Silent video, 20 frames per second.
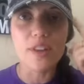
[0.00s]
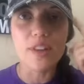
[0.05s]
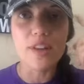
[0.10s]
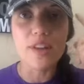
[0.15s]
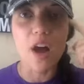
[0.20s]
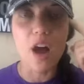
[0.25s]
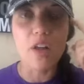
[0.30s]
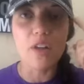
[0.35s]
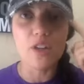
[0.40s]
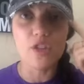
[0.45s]
the
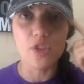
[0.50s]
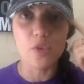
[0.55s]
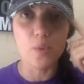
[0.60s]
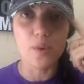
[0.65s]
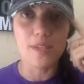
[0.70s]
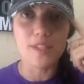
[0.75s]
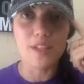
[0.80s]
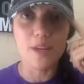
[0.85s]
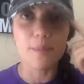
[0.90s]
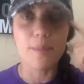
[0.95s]
knowledge and
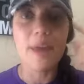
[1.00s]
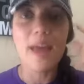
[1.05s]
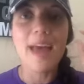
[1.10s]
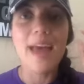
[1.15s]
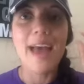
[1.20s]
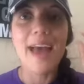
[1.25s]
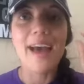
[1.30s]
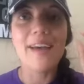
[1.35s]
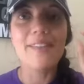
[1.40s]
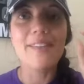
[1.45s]
wisdom
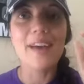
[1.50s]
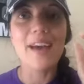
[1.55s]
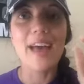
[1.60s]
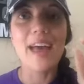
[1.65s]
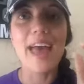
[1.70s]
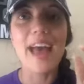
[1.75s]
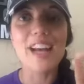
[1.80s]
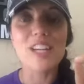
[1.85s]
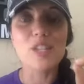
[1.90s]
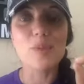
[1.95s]
and the
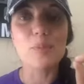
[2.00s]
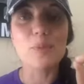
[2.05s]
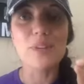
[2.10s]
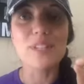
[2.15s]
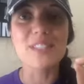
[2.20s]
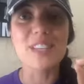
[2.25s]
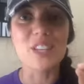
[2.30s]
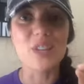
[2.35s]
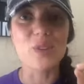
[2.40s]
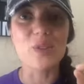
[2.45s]

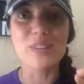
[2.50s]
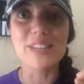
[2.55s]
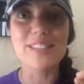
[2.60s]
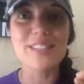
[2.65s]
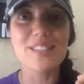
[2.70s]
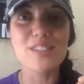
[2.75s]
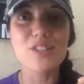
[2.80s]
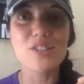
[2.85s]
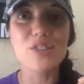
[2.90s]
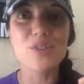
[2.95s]
experts that you
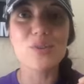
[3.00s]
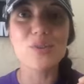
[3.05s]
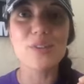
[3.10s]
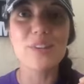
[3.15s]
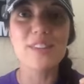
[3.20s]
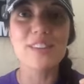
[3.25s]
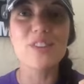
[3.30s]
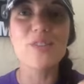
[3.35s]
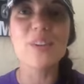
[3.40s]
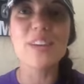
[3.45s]
listen to,
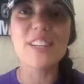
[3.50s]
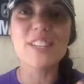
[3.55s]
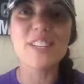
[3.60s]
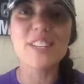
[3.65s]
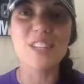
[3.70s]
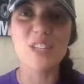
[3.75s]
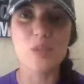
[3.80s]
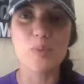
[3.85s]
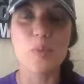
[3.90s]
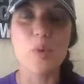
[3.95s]
you get
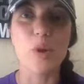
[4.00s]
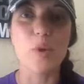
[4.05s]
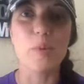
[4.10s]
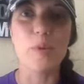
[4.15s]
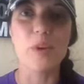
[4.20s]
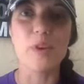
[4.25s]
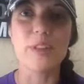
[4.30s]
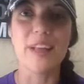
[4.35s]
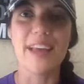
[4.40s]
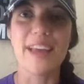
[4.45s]
to this point
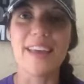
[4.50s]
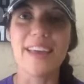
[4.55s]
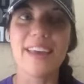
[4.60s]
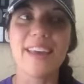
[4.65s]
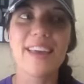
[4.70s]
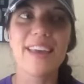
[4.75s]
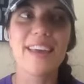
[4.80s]
where you're like,